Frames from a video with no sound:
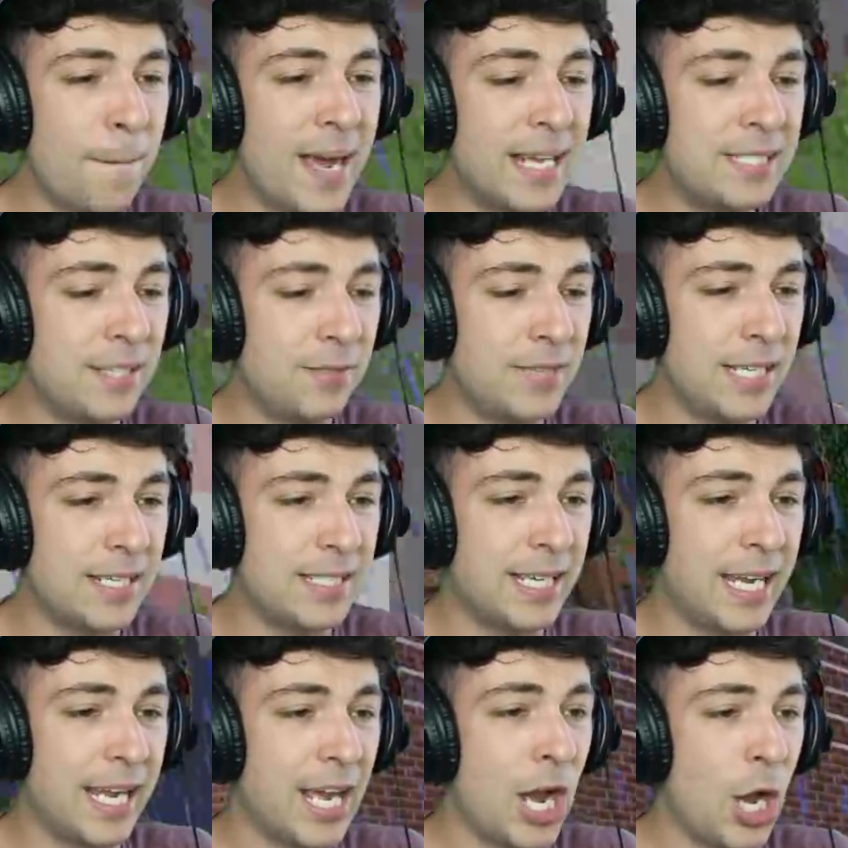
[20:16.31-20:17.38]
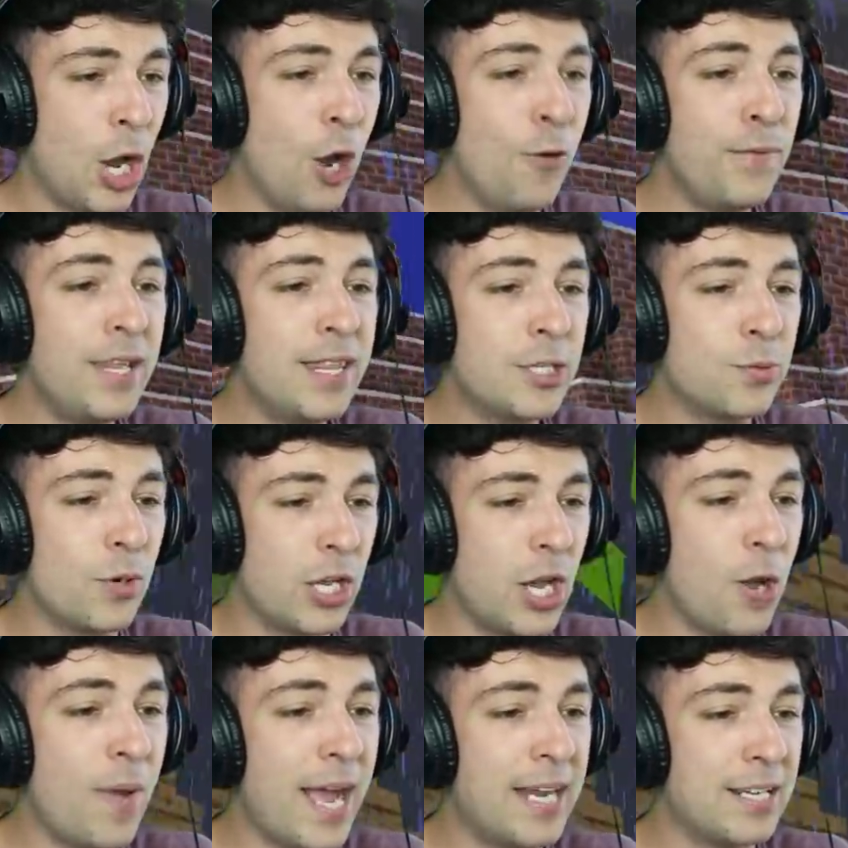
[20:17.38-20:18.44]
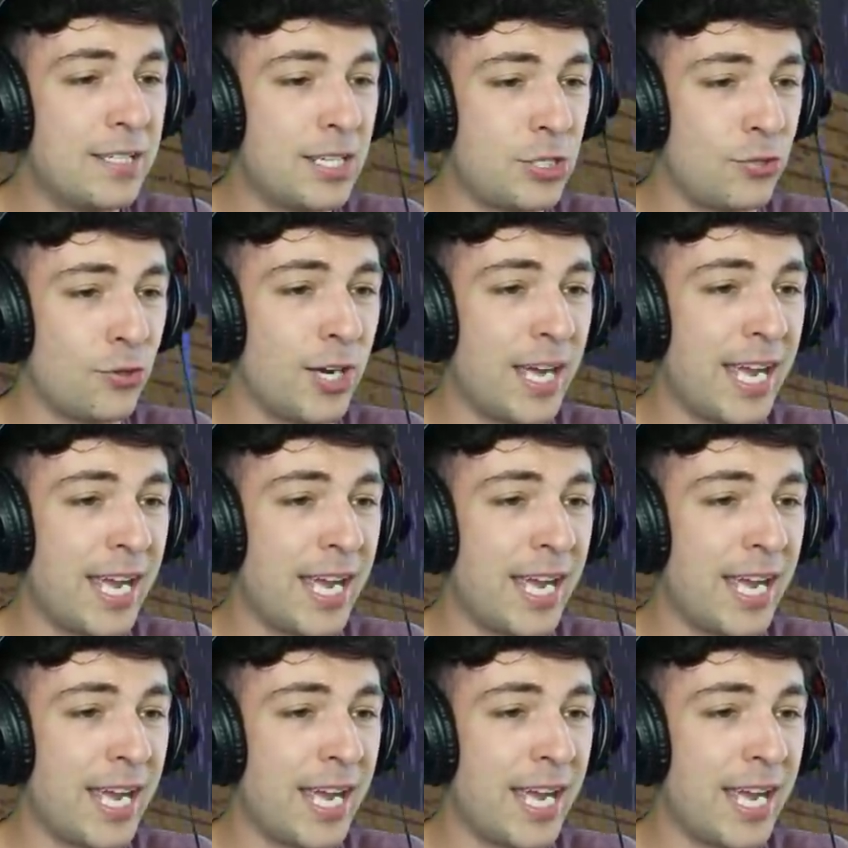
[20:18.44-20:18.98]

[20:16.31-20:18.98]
massive TNT. Hopefully this will go ahead and destroy